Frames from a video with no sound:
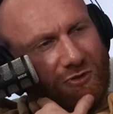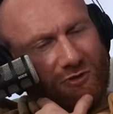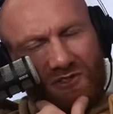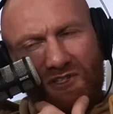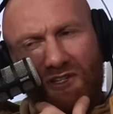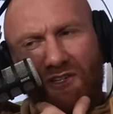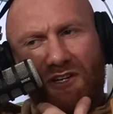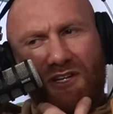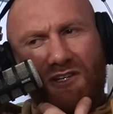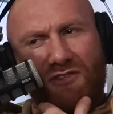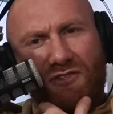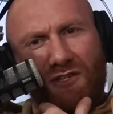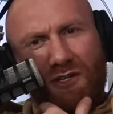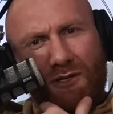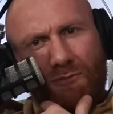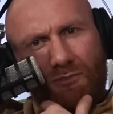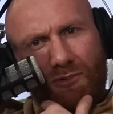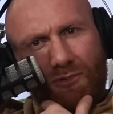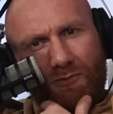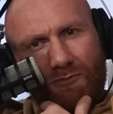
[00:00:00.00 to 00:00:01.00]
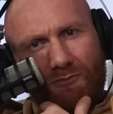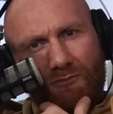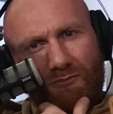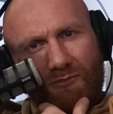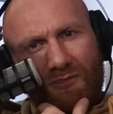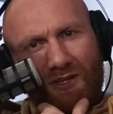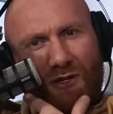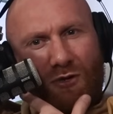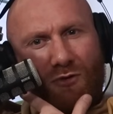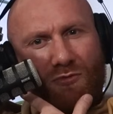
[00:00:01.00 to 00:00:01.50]
Looks in great shape.
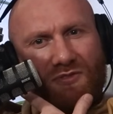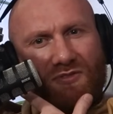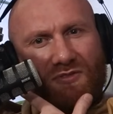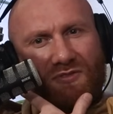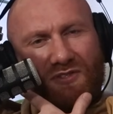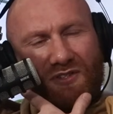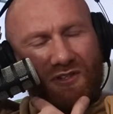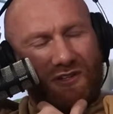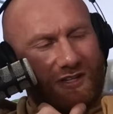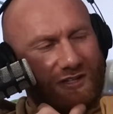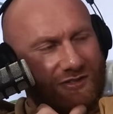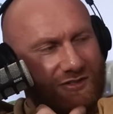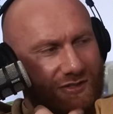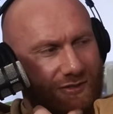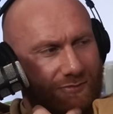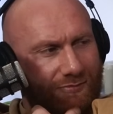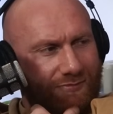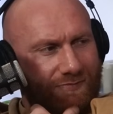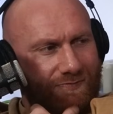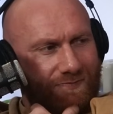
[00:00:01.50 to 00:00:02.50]
He always looks in great shape.